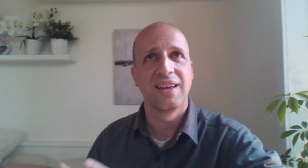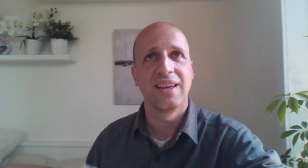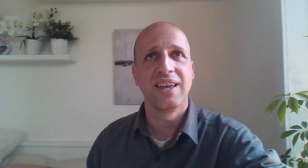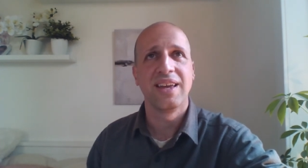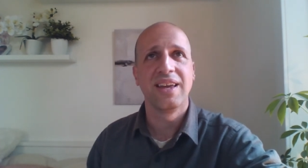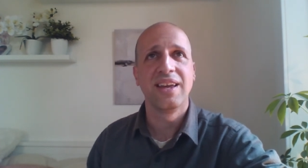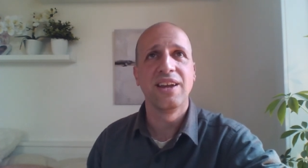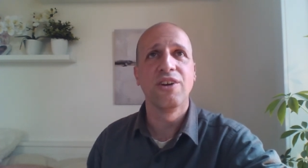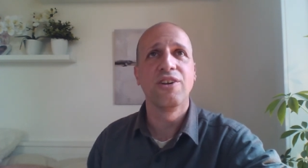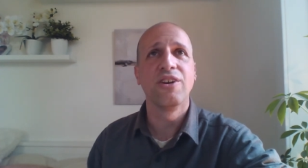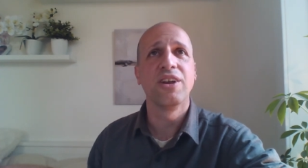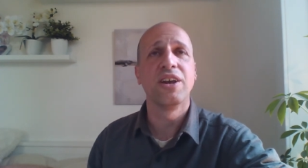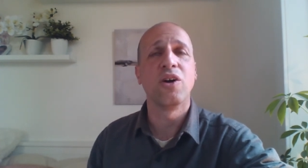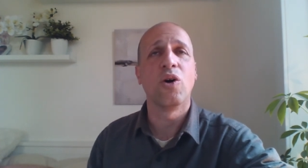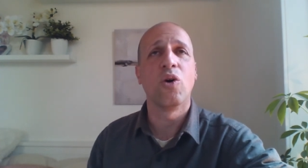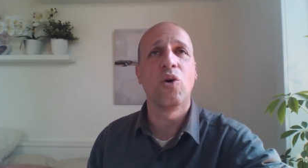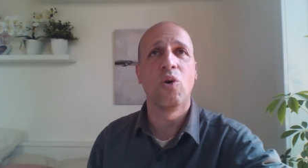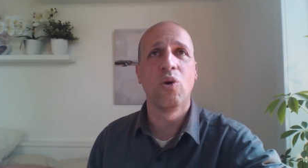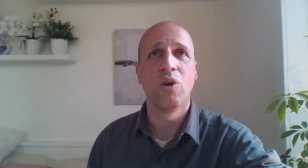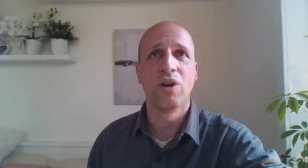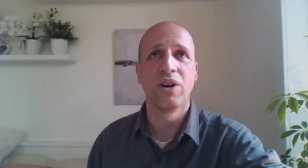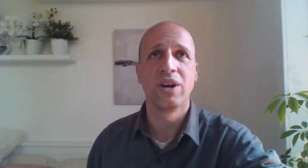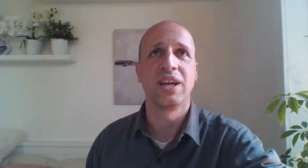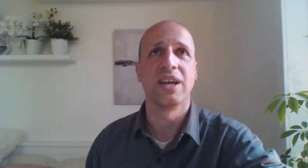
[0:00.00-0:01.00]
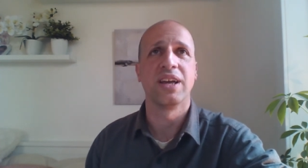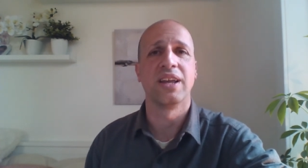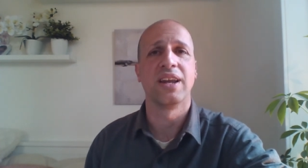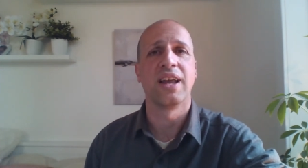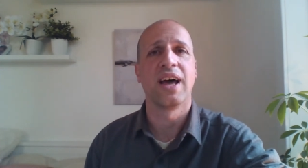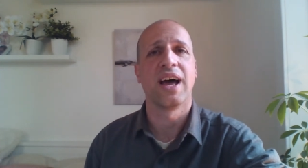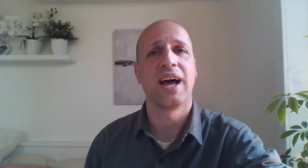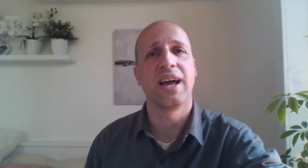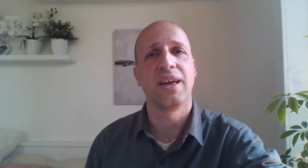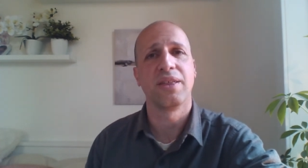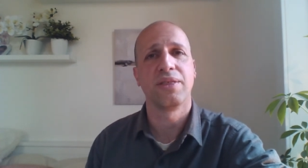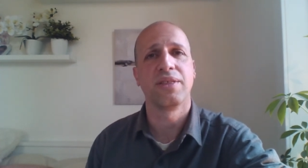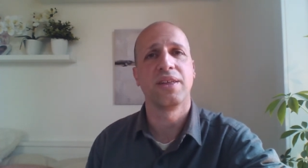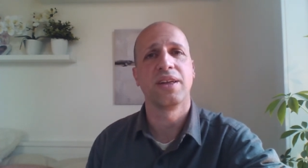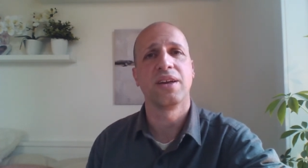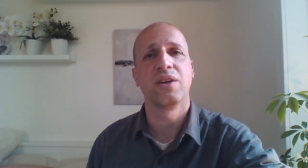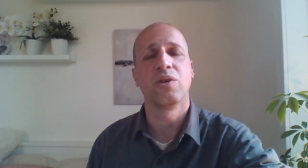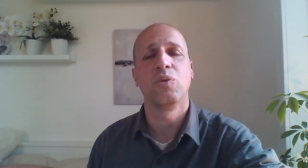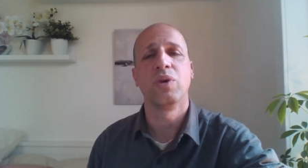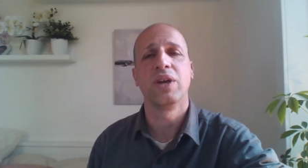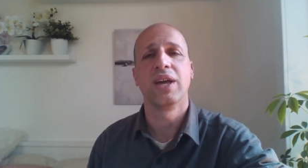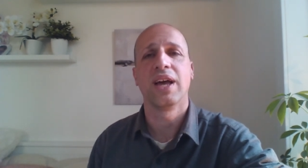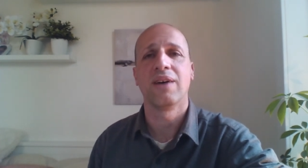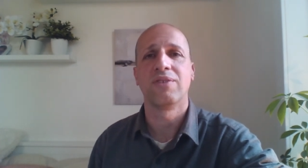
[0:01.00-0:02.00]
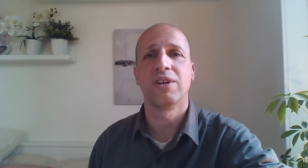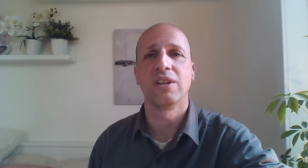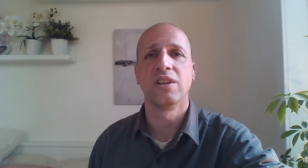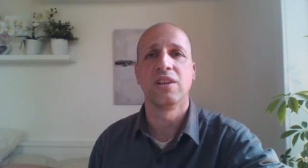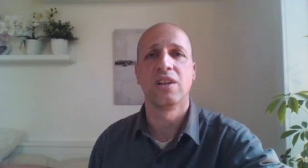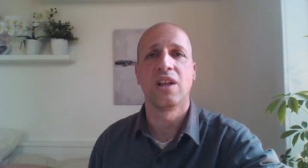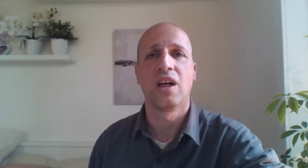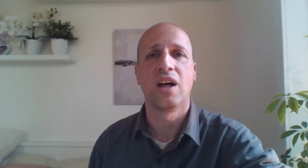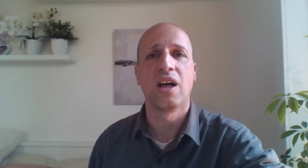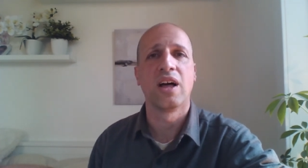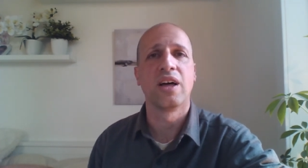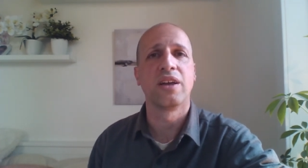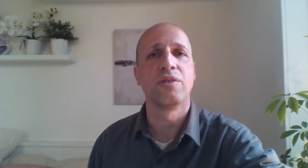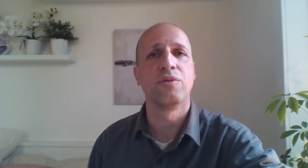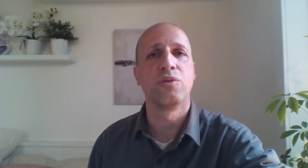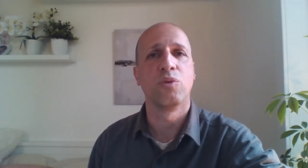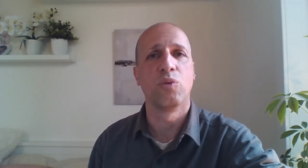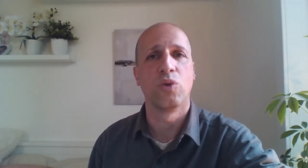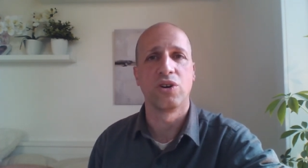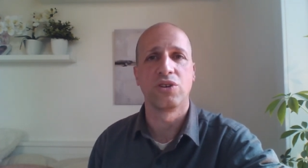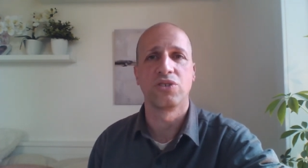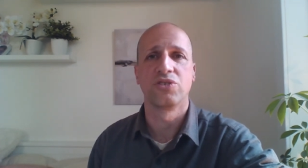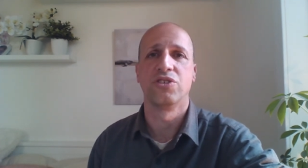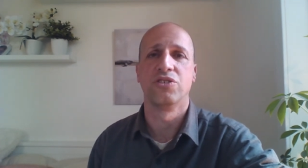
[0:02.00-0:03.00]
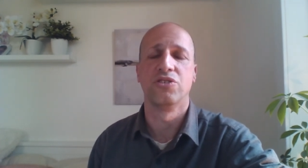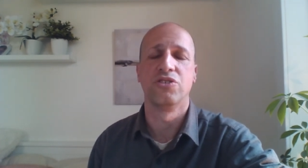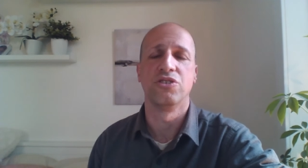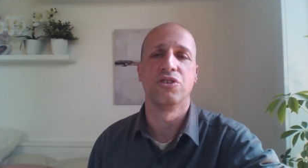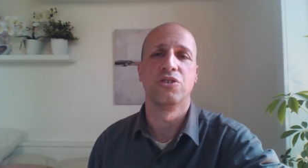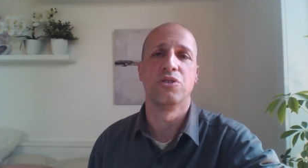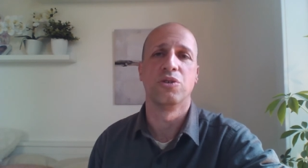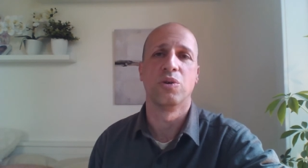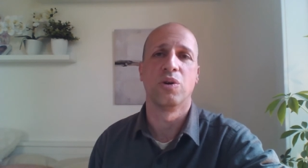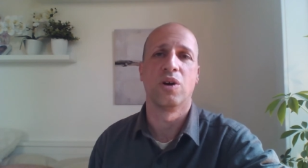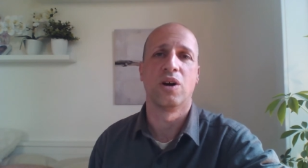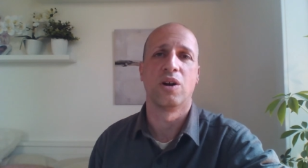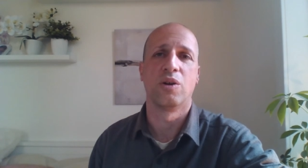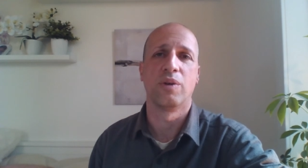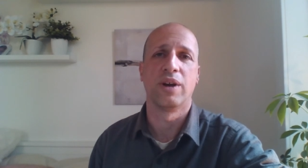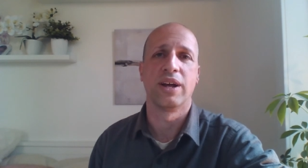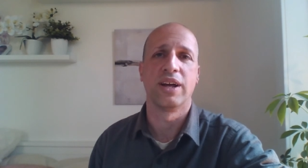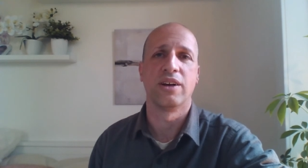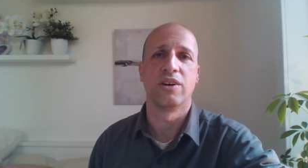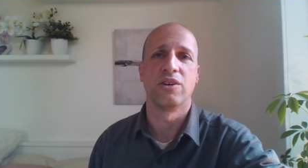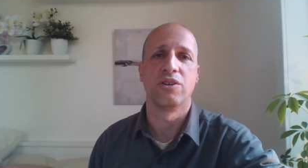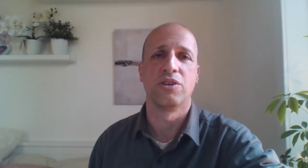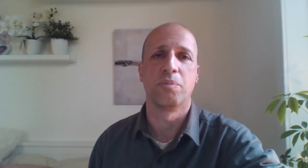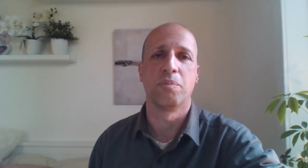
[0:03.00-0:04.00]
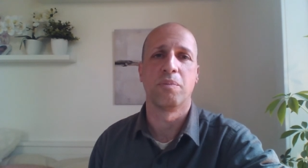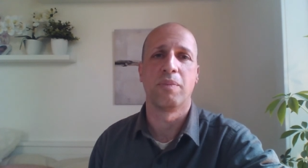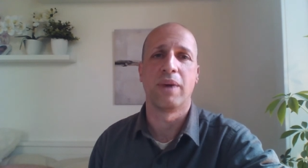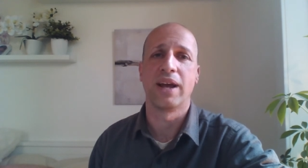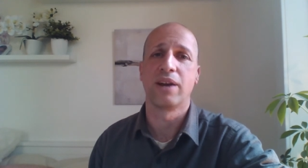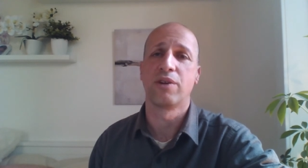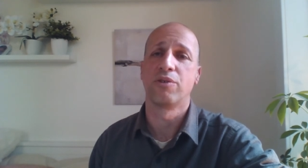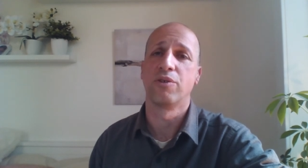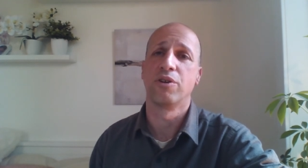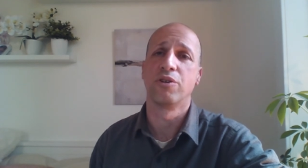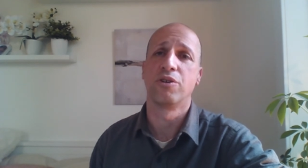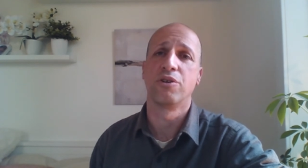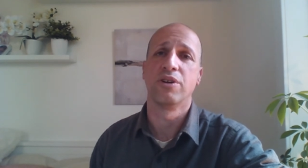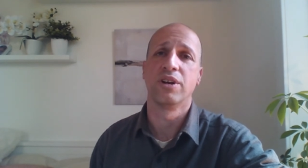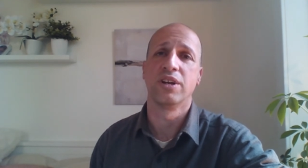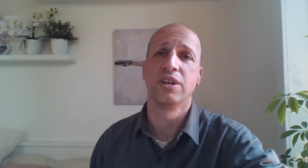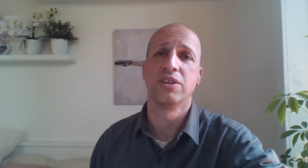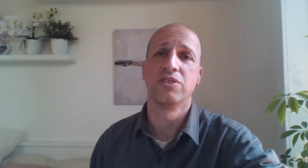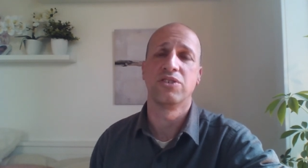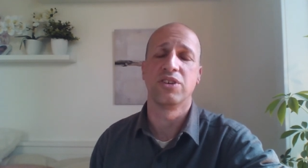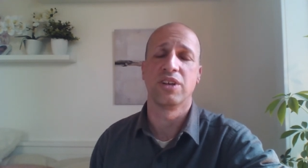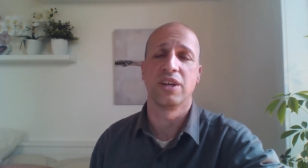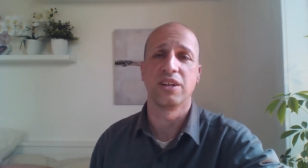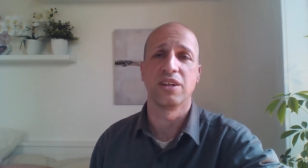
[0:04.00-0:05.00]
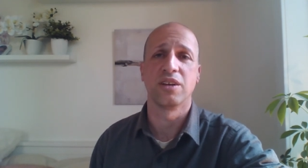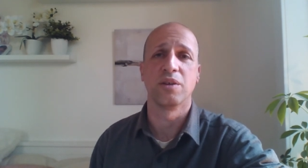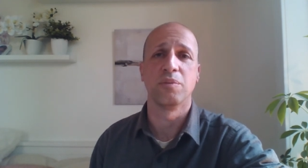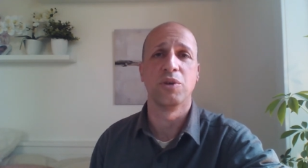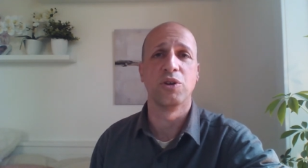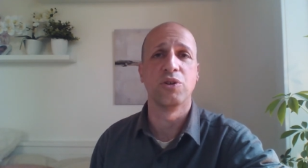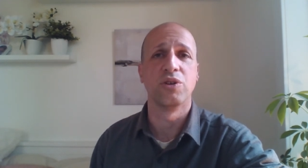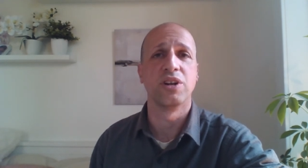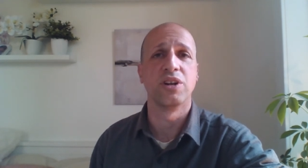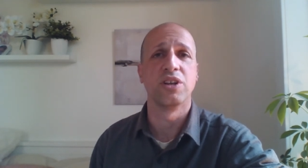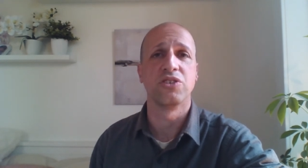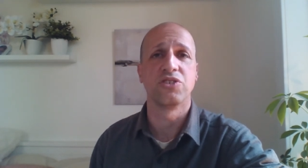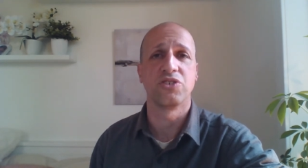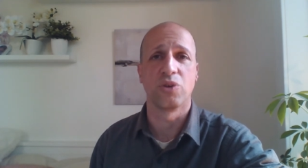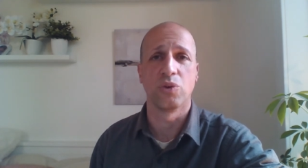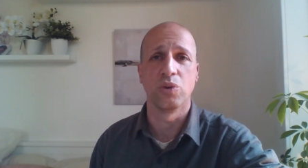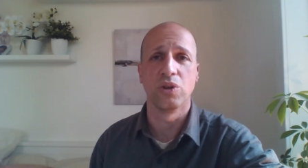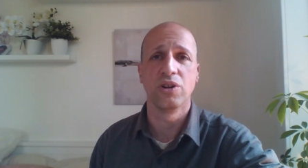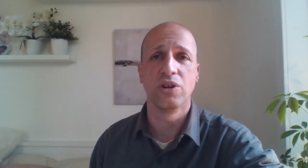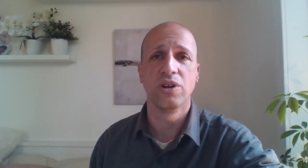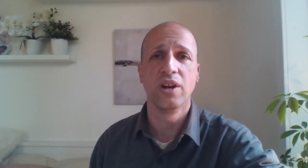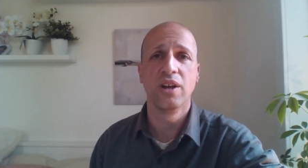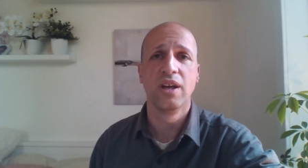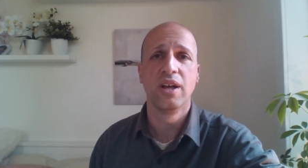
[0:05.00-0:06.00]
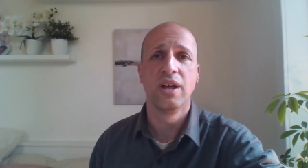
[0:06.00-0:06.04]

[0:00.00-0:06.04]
here in Oregon, I think we have a lot of work to do around microgrids and community solar.